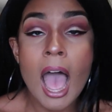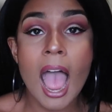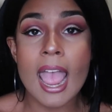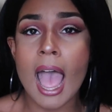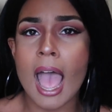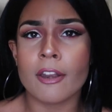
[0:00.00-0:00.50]

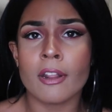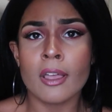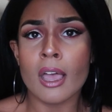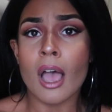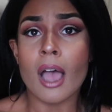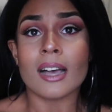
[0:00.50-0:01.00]
I had
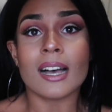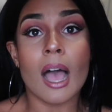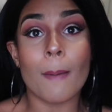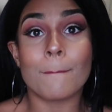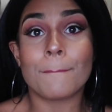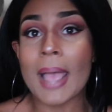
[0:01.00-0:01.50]

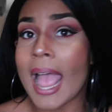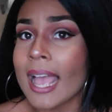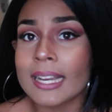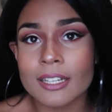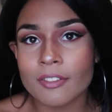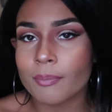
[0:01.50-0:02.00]
a
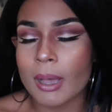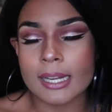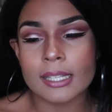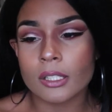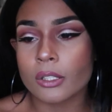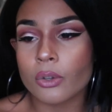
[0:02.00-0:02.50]
band of
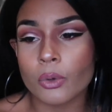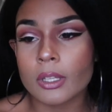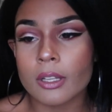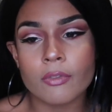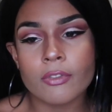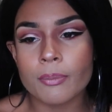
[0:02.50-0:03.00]
money
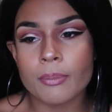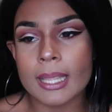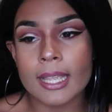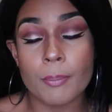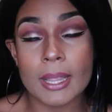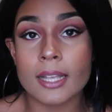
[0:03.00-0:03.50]
stolen from
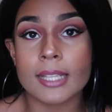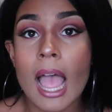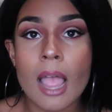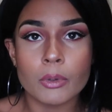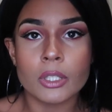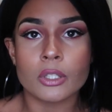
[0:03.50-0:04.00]
me because
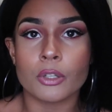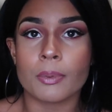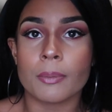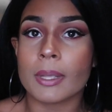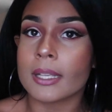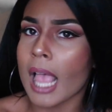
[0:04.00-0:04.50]
I was
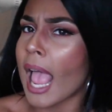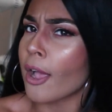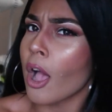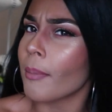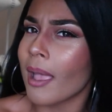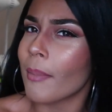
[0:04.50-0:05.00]
stupid, because I
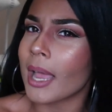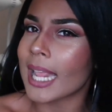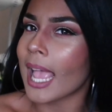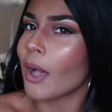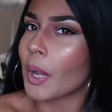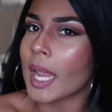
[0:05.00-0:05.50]
got my
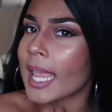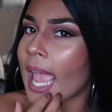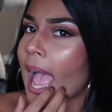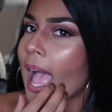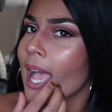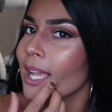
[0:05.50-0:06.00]
money out in
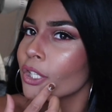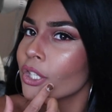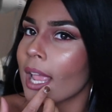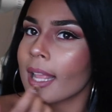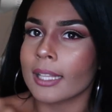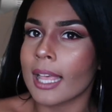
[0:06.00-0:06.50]

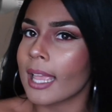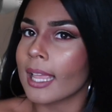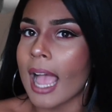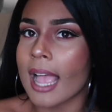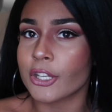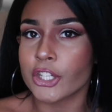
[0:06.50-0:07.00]
cash and
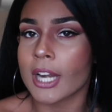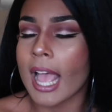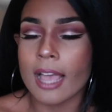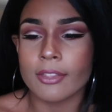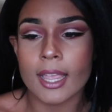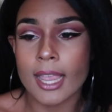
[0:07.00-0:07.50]
like I shouldn't
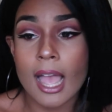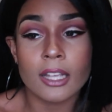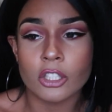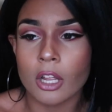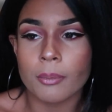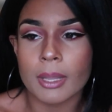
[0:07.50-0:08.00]
have had that
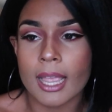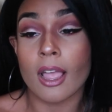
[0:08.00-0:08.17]
cash on me.